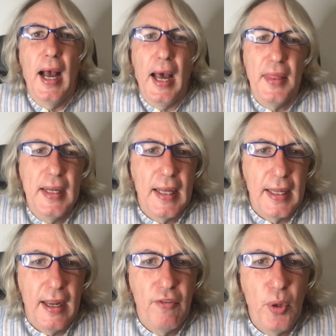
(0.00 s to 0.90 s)
I think,
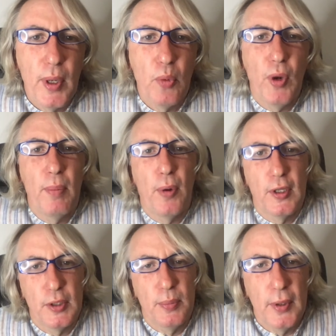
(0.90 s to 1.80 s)
like everyone, where
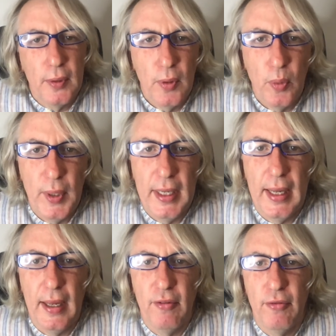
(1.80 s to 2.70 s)
possible, we
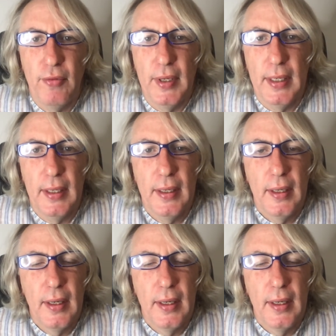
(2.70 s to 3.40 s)
have uh,